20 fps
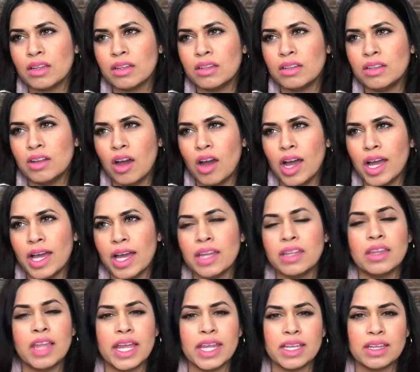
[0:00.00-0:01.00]
not,
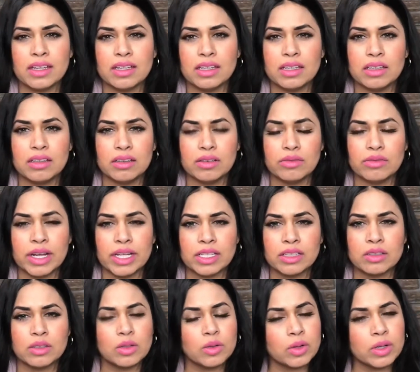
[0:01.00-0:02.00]
unlike a
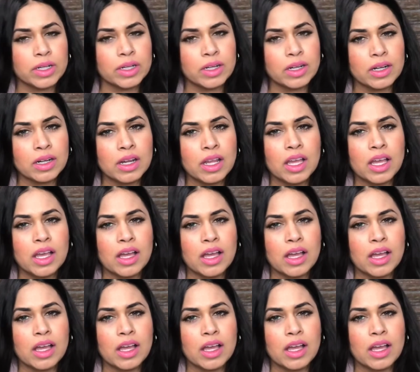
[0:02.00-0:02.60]
regular order,